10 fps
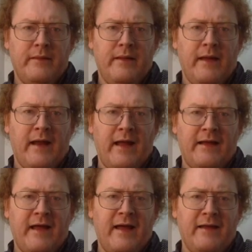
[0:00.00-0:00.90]
And I
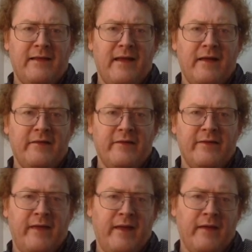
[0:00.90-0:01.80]
kind of liked at
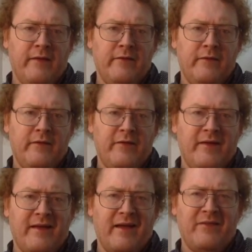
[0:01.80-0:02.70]
the end, because
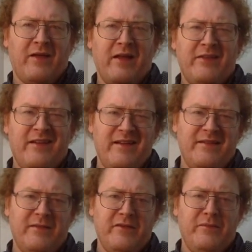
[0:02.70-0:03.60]
I
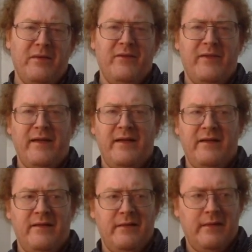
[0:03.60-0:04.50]
thought this
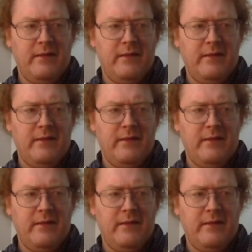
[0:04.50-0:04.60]
movie,